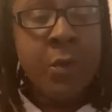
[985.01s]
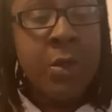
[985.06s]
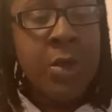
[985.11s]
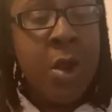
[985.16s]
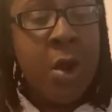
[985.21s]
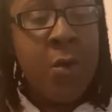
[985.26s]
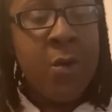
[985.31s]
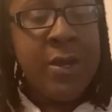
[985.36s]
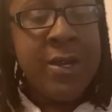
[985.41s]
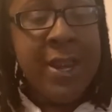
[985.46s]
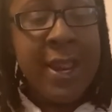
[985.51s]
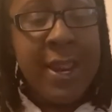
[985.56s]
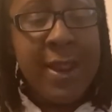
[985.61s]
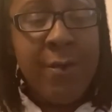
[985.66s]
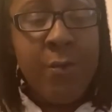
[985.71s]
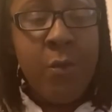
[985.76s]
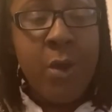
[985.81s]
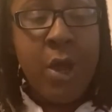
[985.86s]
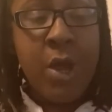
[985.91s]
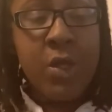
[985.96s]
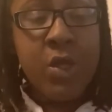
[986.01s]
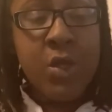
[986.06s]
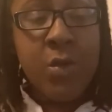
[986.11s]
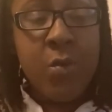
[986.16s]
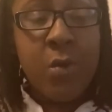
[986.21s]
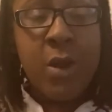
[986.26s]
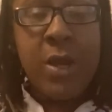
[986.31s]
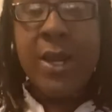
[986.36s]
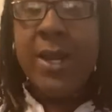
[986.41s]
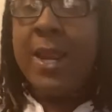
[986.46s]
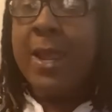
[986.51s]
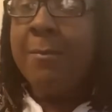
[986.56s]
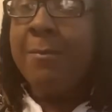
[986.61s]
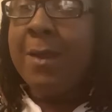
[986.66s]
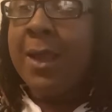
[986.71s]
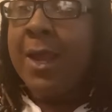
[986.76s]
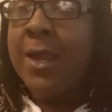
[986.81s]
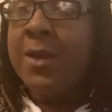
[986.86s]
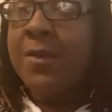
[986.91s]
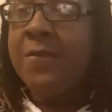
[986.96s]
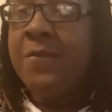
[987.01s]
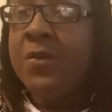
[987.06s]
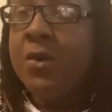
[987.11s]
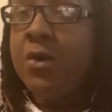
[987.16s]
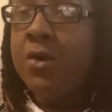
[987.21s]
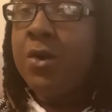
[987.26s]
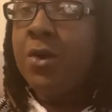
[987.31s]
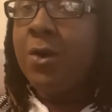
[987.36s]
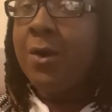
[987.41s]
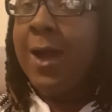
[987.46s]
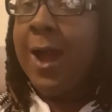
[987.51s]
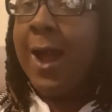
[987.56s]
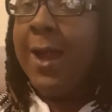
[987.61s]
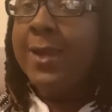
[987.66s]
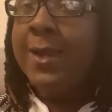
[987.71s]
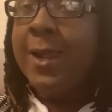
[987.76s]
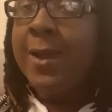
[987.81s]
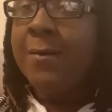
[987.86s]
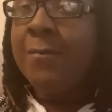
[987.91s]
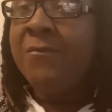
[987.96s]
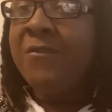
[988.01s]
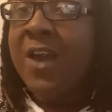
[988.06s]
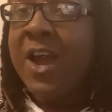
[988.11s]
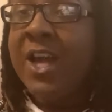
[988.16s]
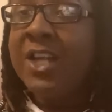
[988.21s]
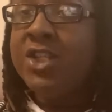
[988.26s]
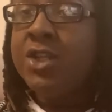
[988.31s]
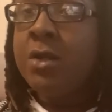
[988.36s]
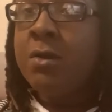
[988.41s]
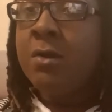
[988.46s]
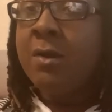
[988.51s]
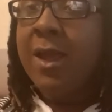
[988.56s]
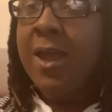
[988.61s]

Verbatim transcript: knowing damn well you wanted that man to fill your goddamn vaginal